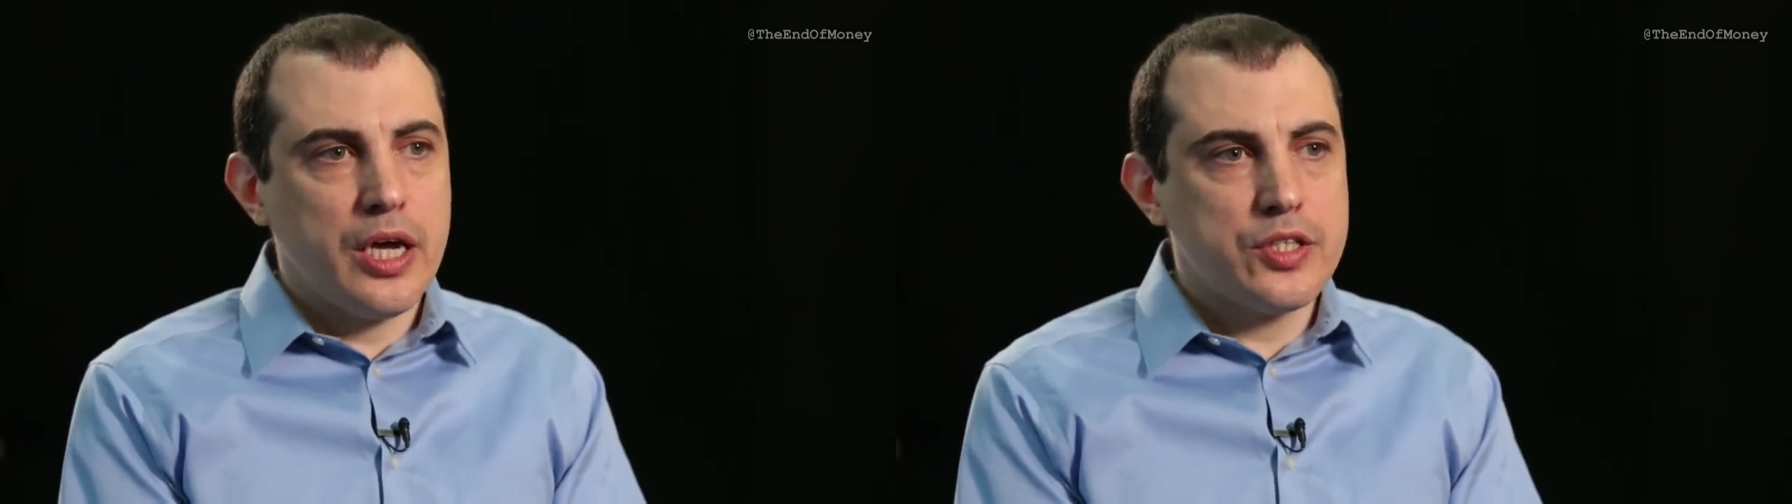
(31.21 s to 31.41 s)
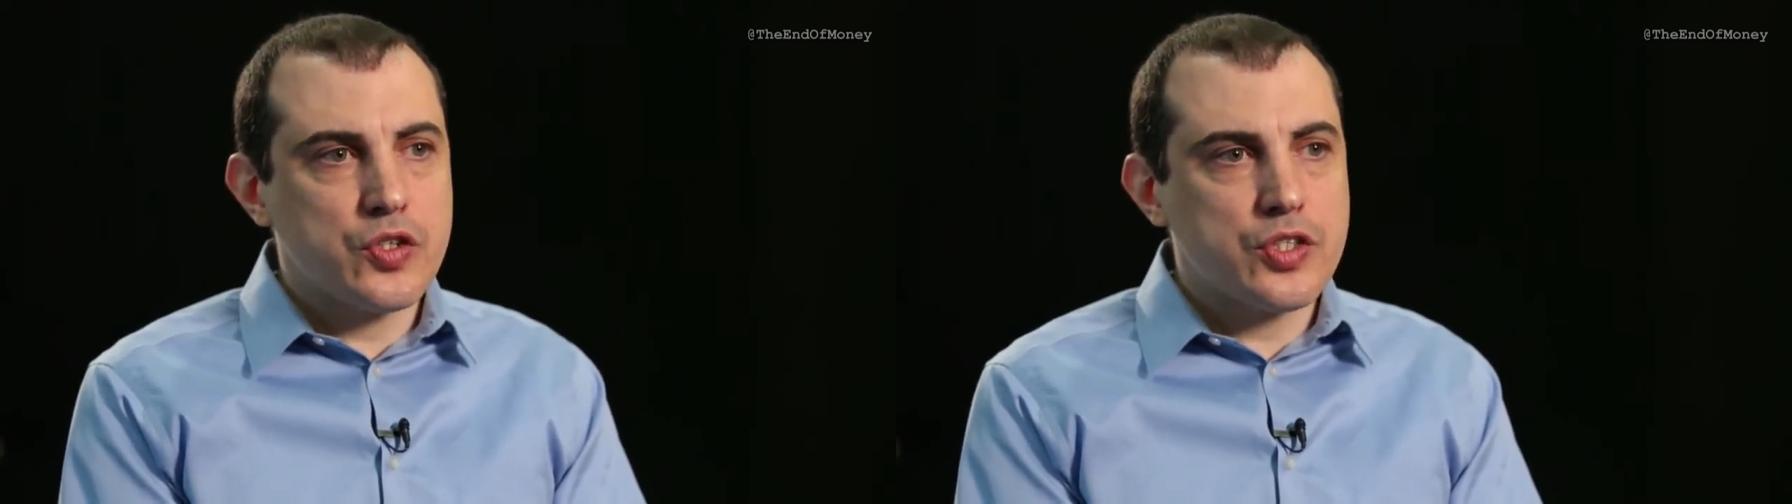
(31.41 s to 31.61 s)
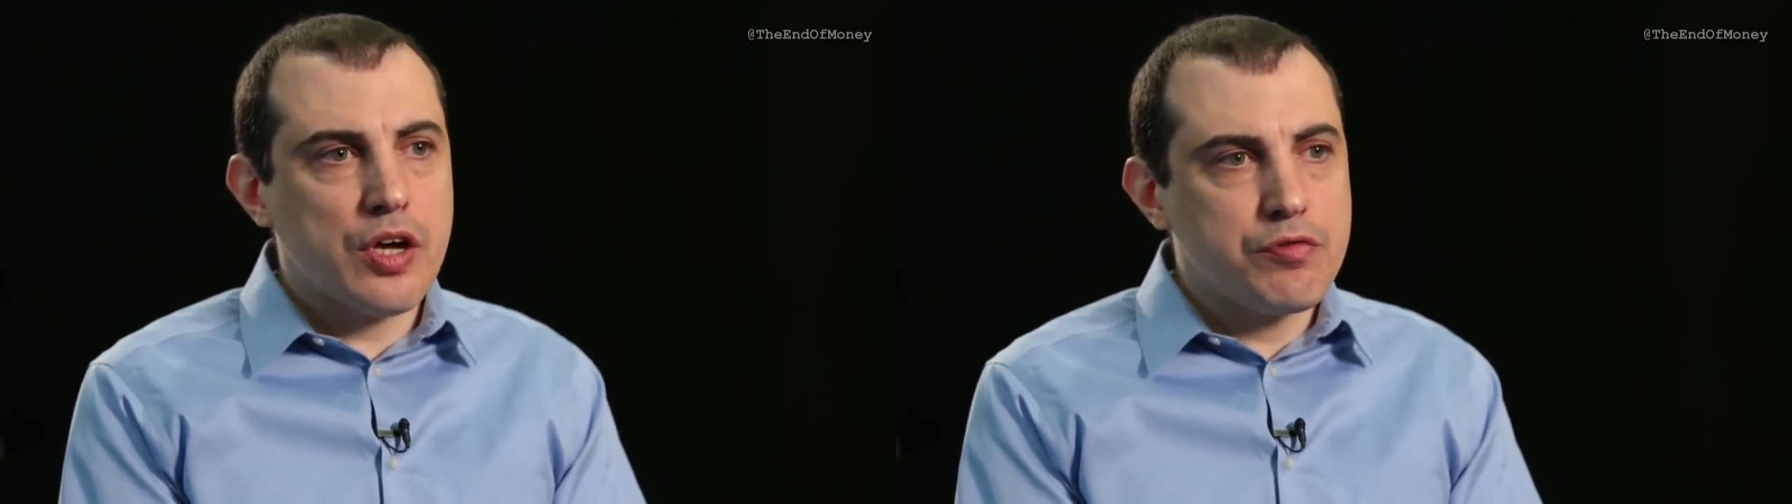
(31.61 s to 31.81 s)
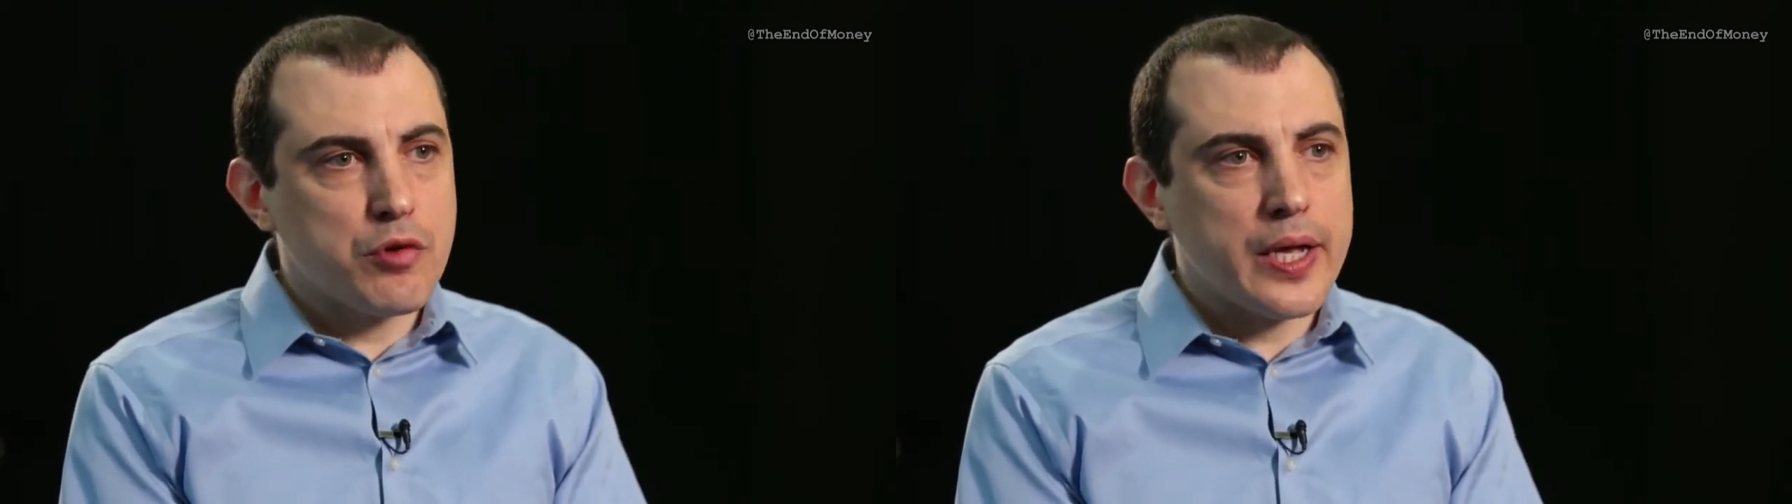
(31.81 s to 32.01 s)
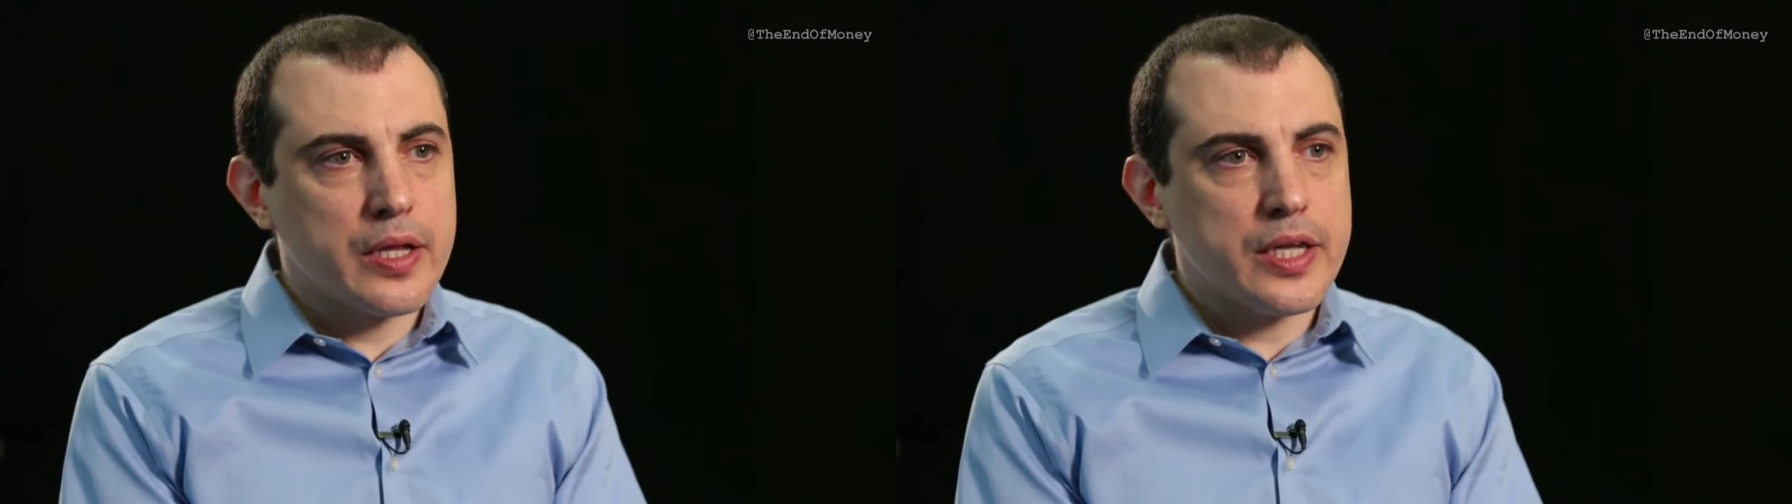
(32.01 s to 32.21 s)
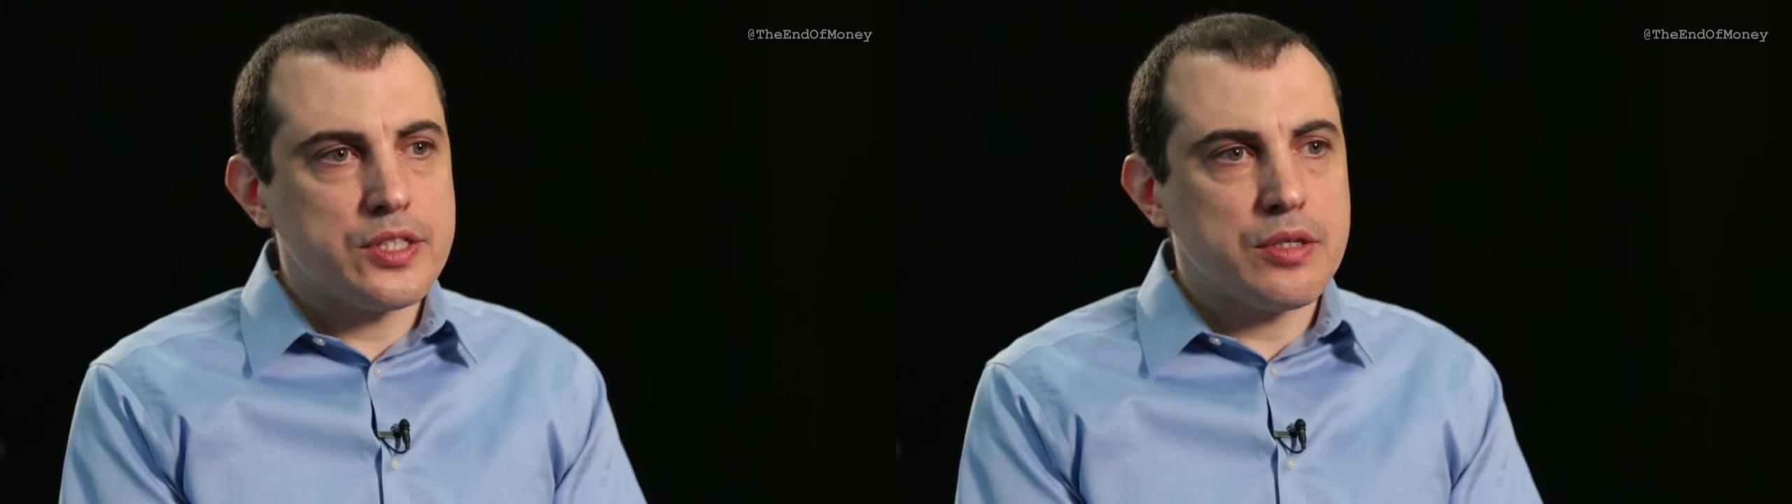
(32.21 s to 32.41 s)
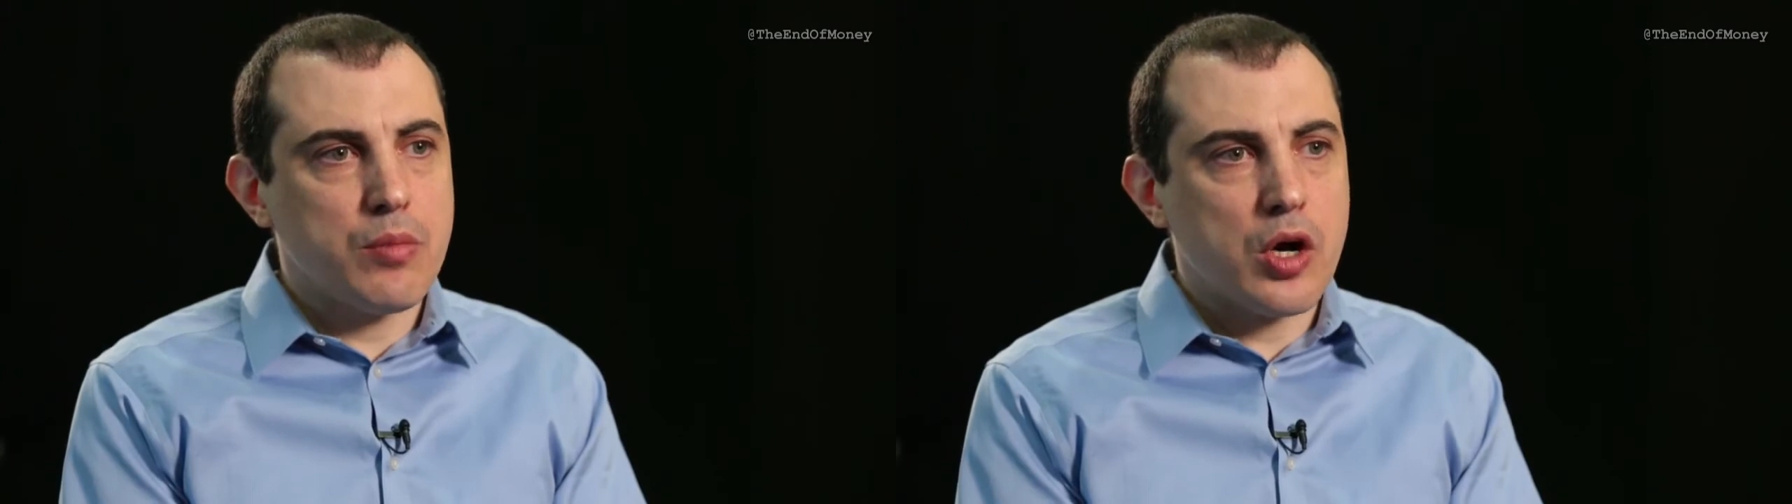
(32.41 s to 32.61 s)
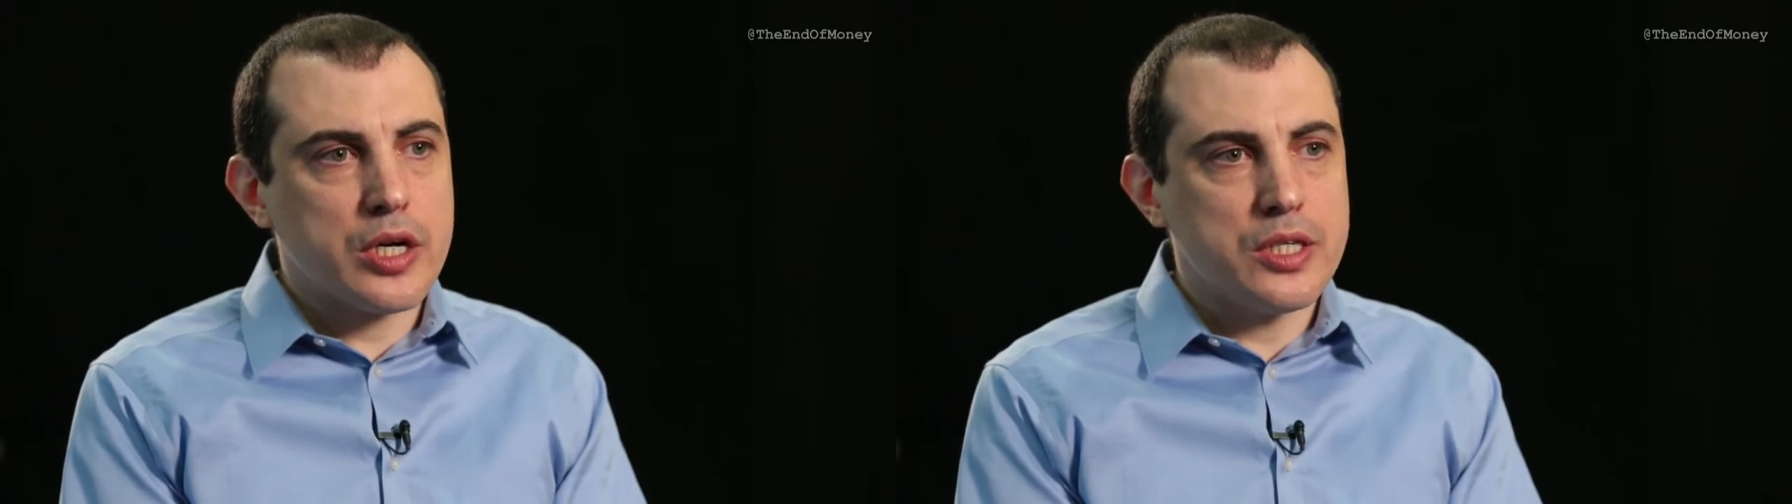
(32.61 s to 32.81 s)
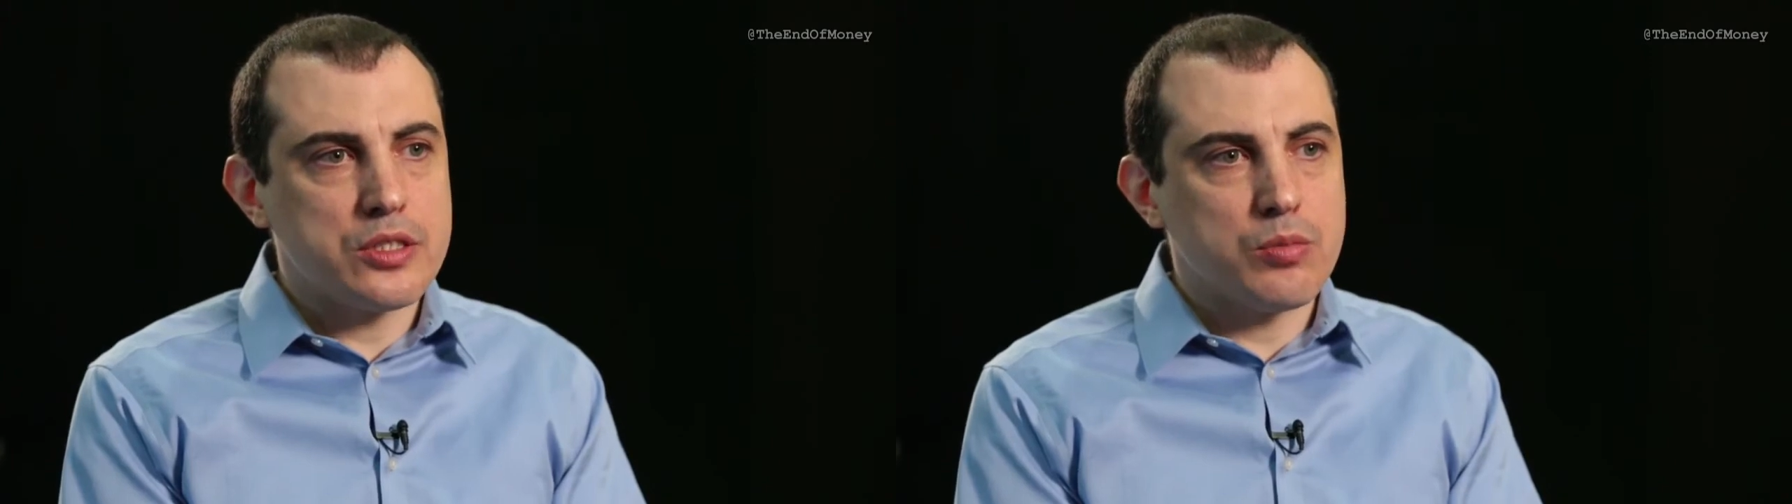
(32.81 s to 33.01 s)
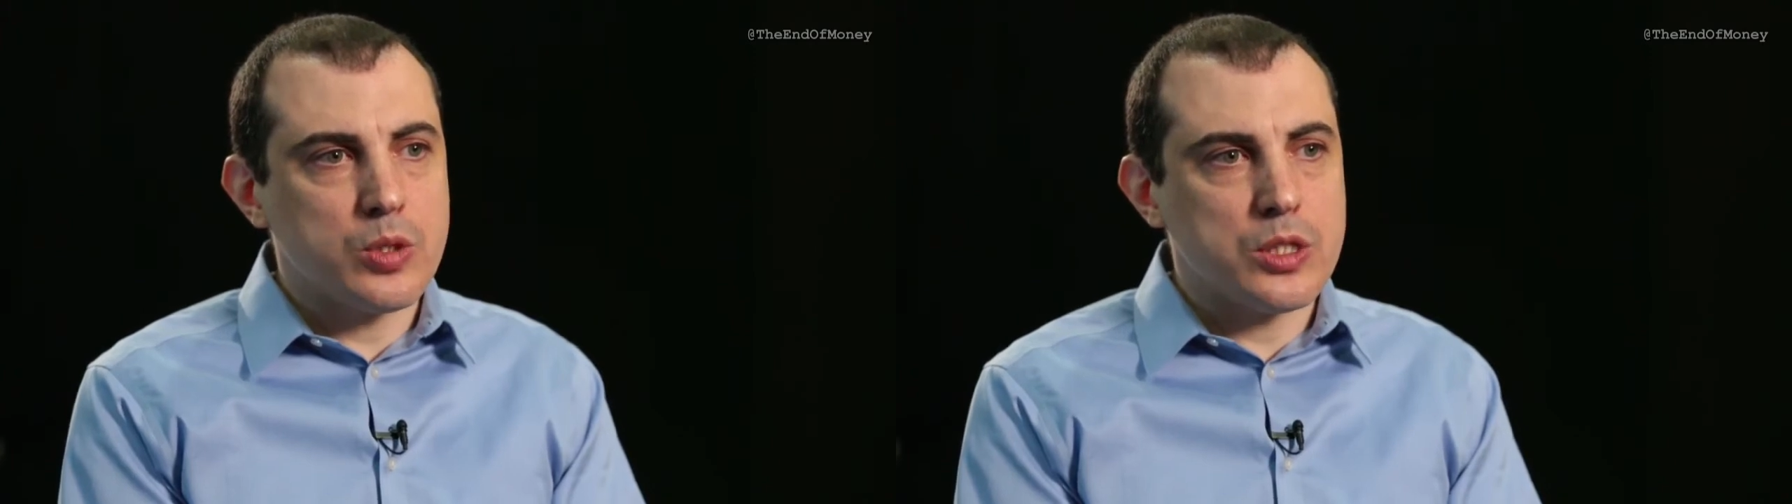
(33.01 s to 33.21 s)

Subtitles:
it's a self-regulating market that